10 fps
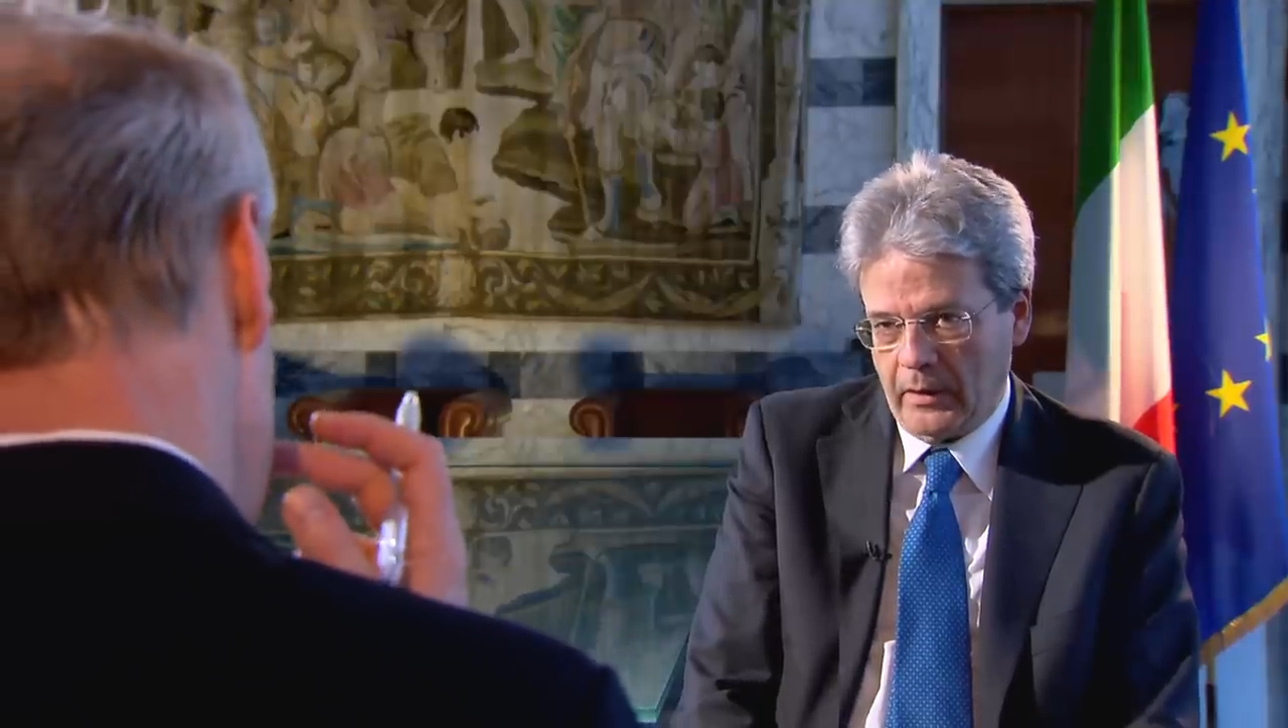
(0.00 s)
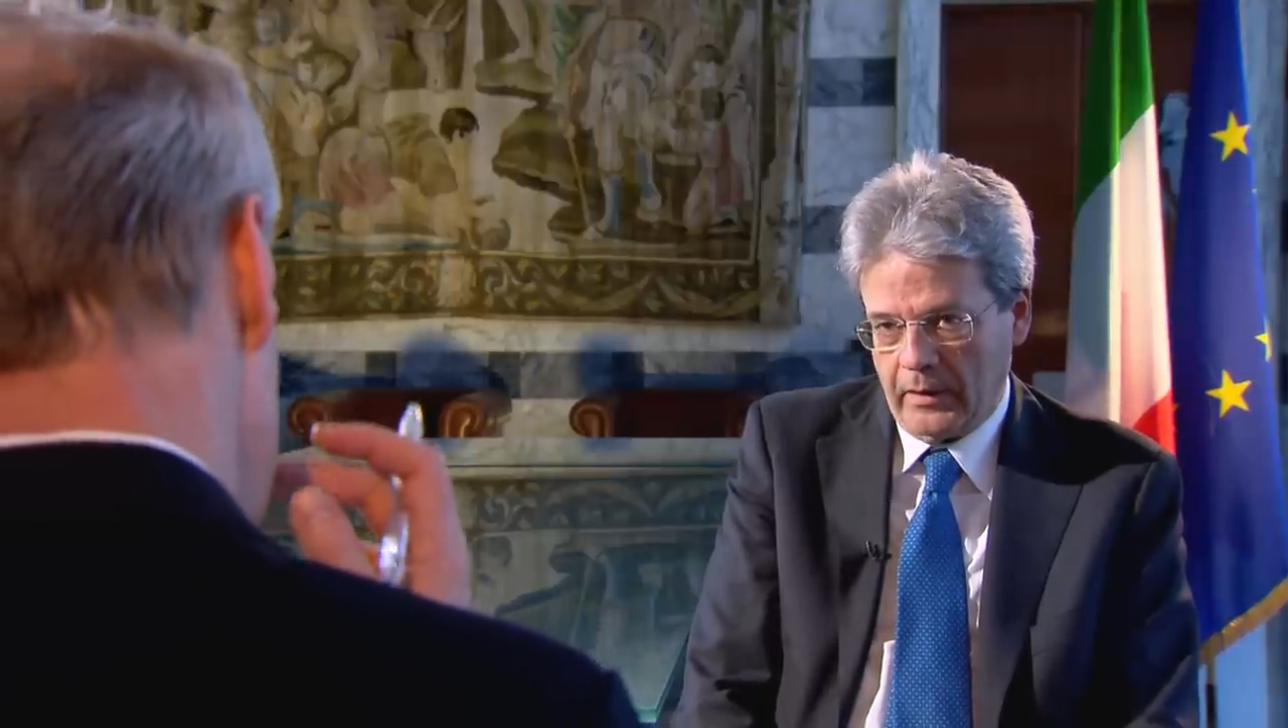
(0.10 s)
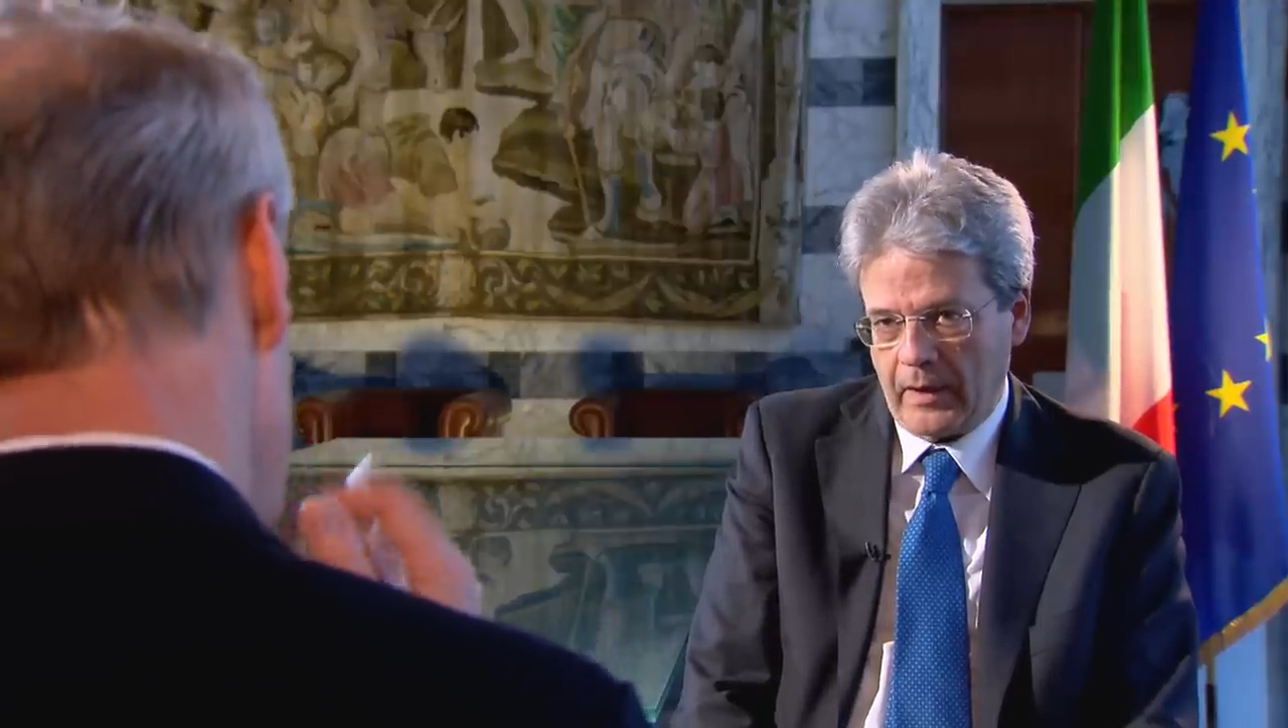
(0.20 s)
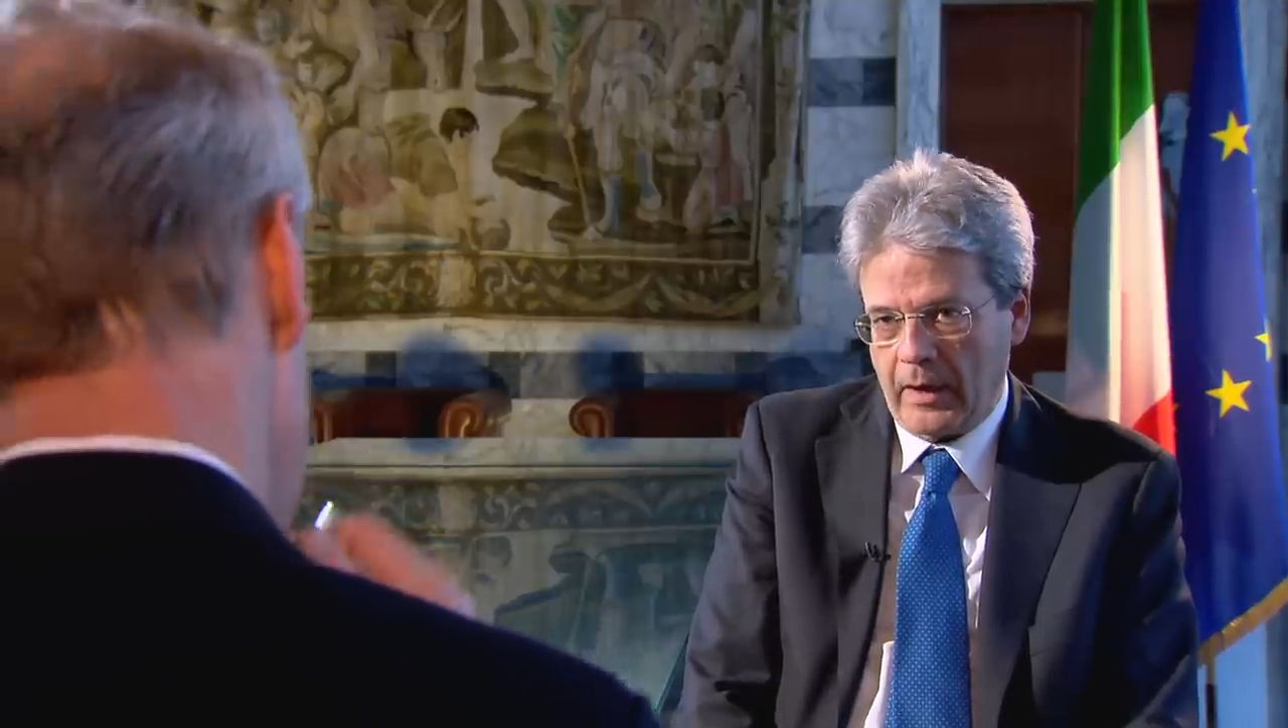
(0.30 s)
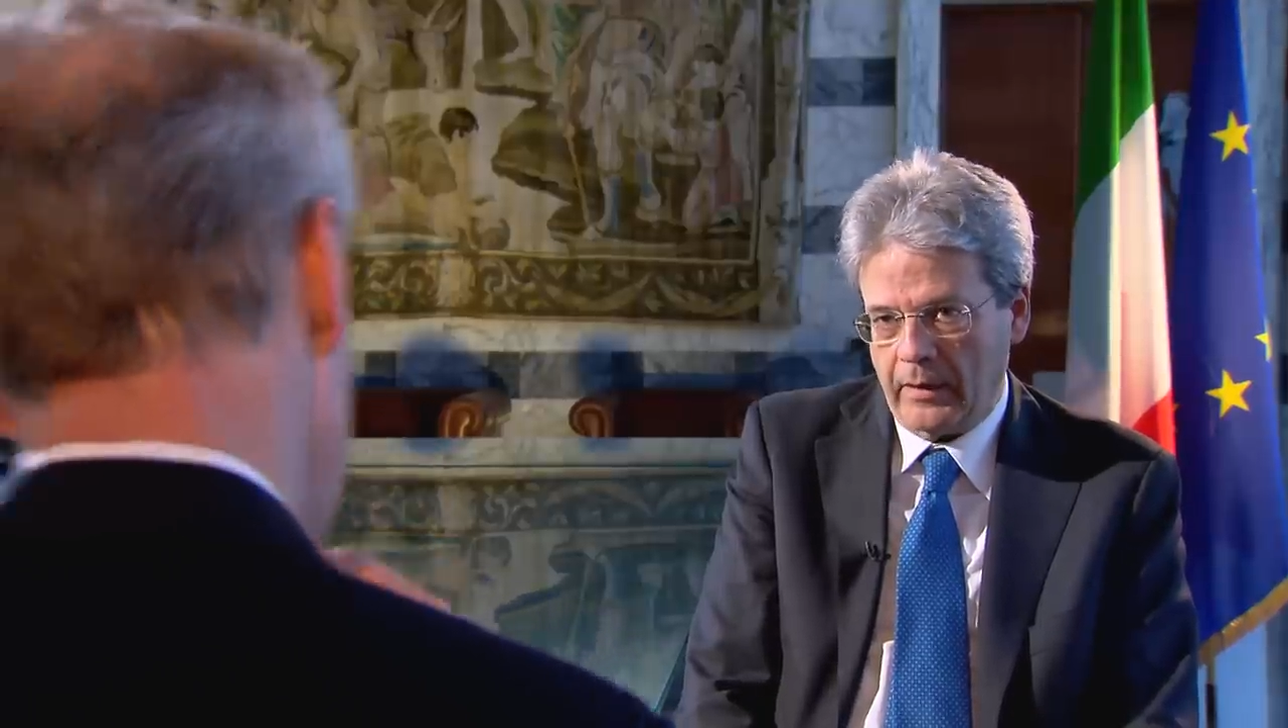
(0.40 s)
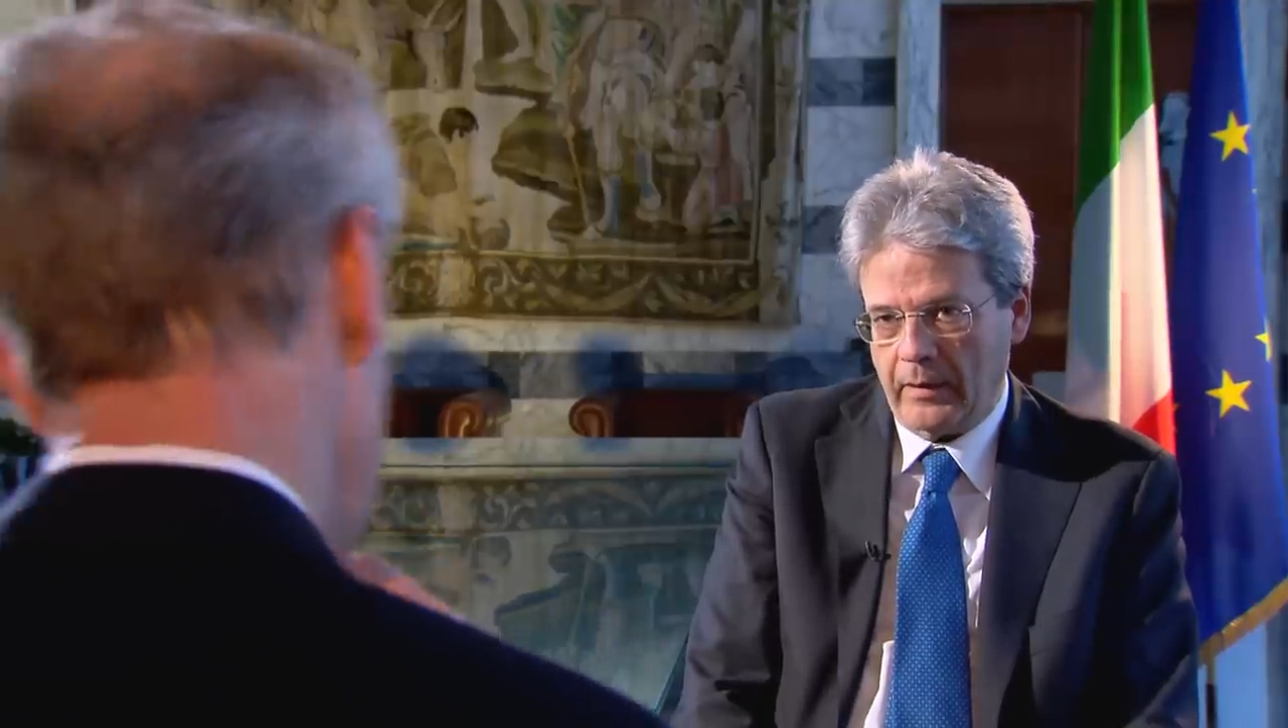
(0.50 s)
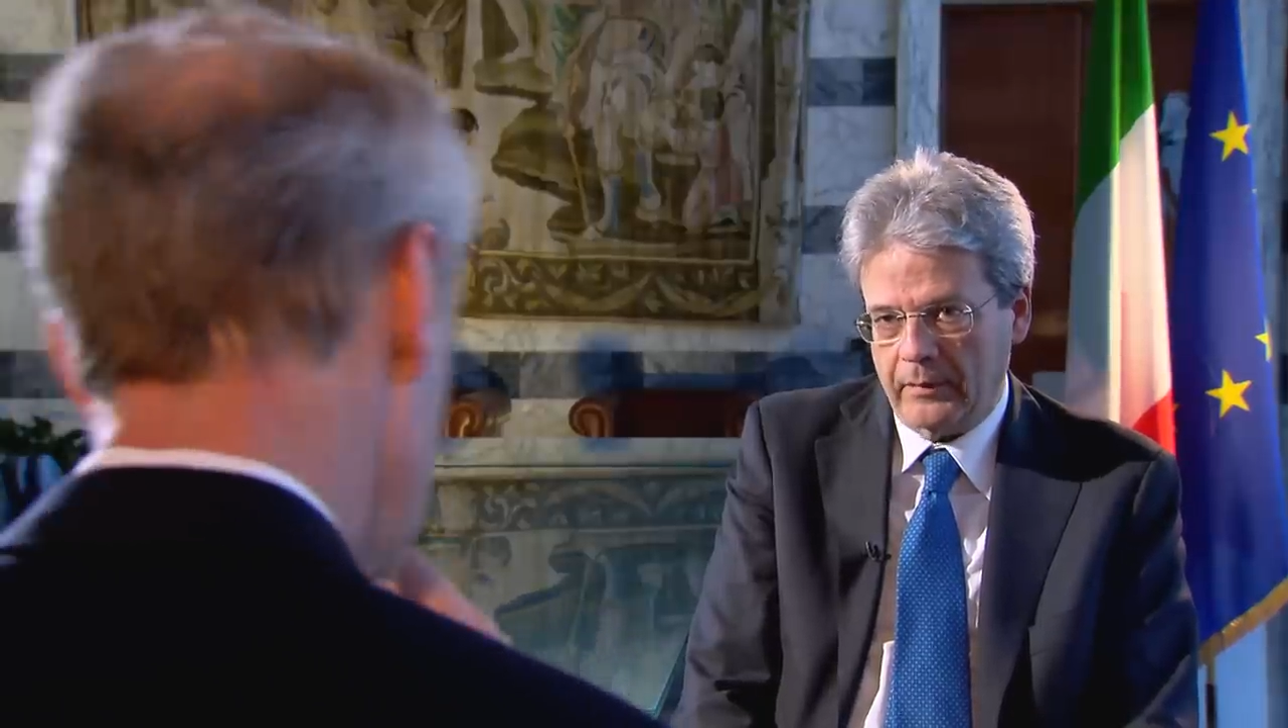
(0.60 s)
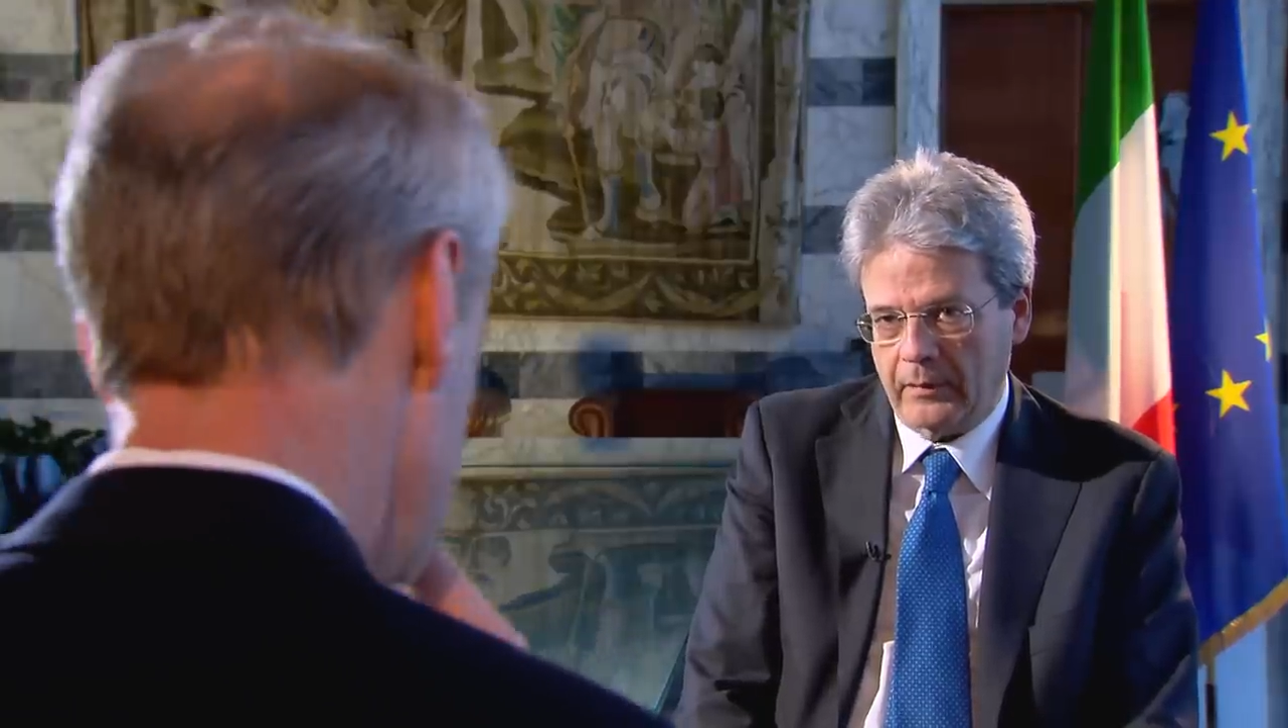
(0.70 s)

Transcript: Italian